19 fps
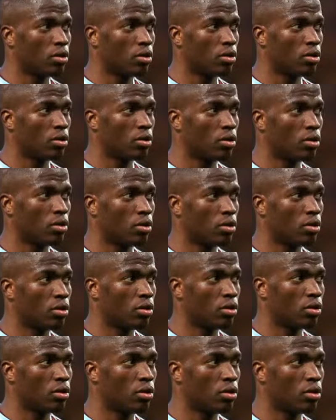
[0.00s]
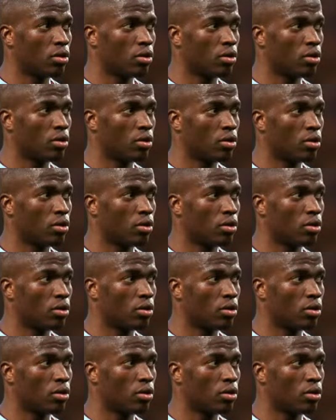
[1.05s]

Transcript: [no speech]